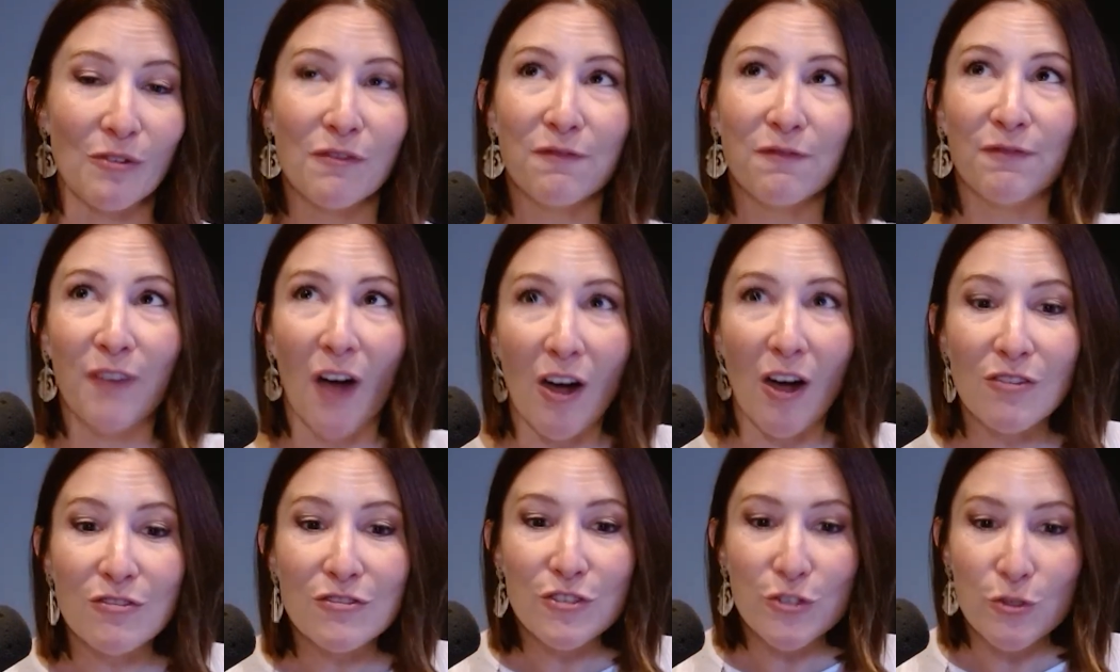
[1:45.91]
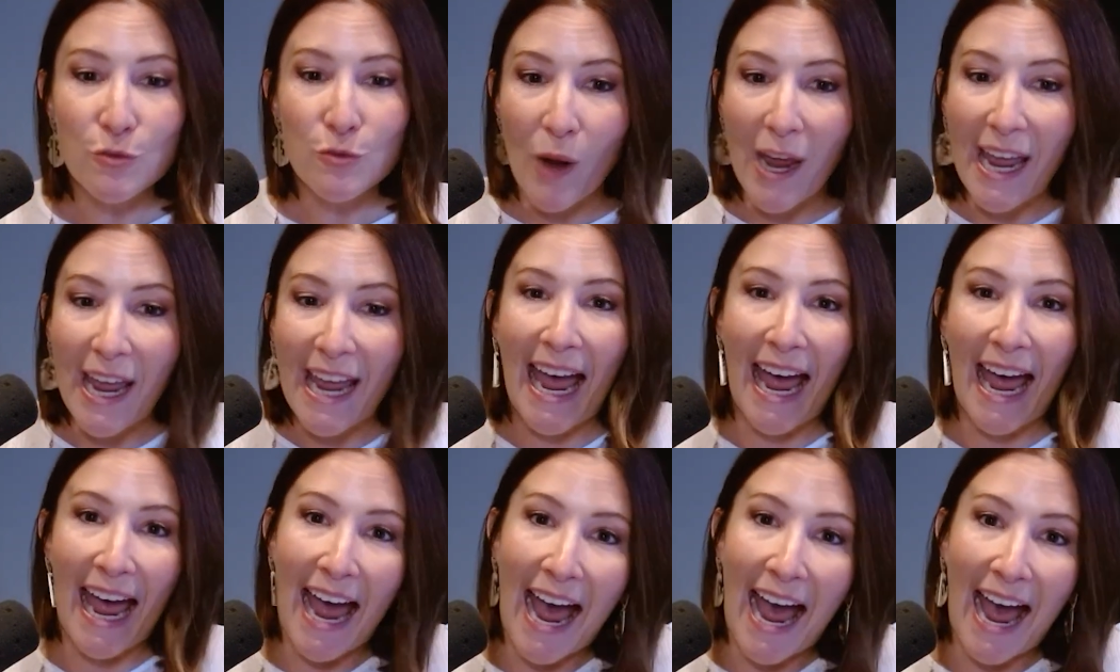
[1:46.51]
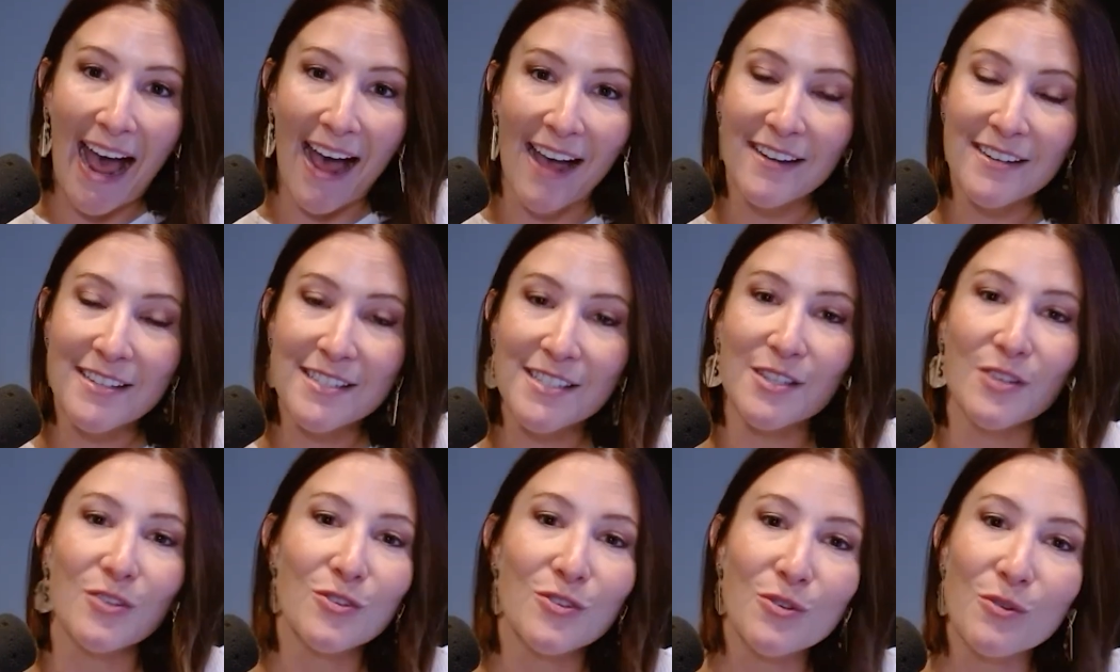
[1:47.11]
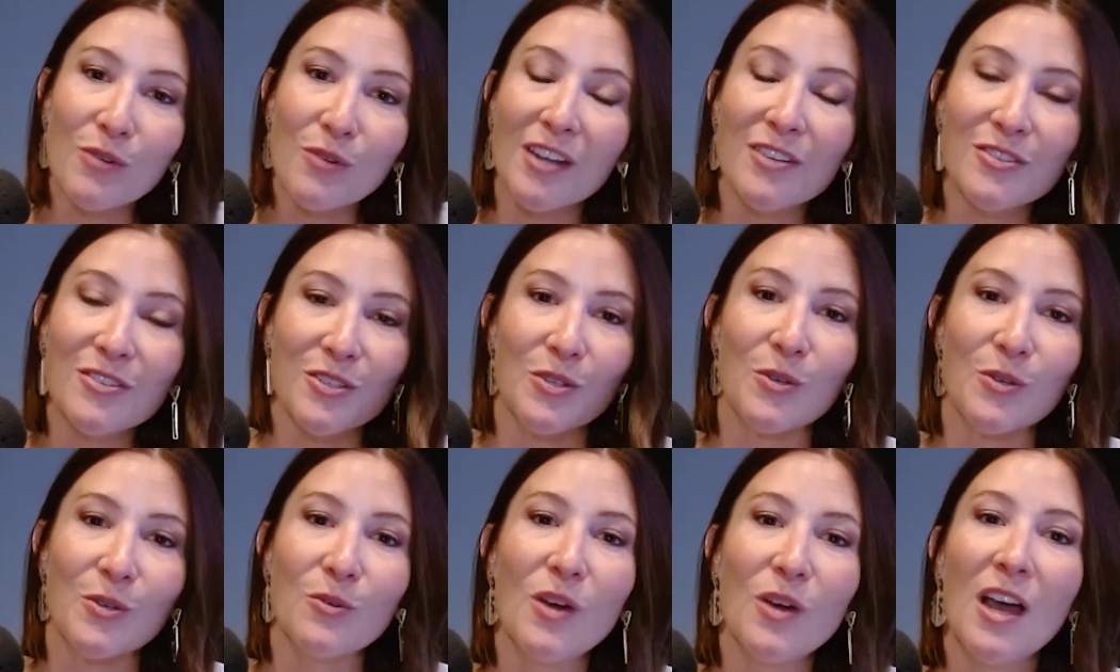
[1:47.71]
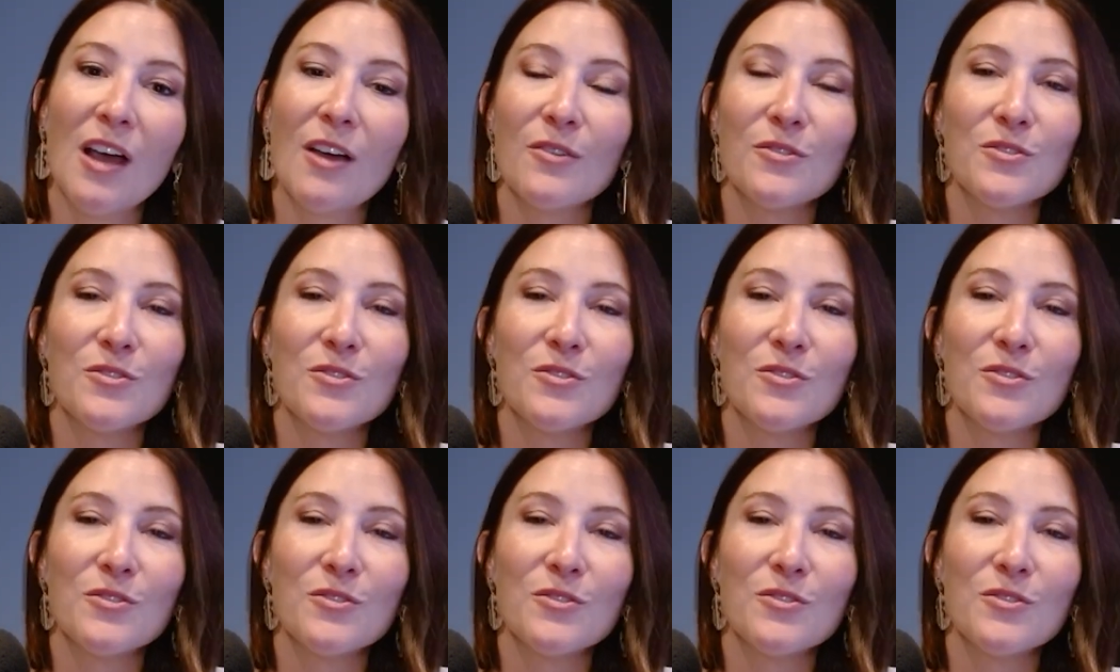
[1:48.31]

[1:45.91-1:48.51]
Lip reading: Feng Shui hacks that you can do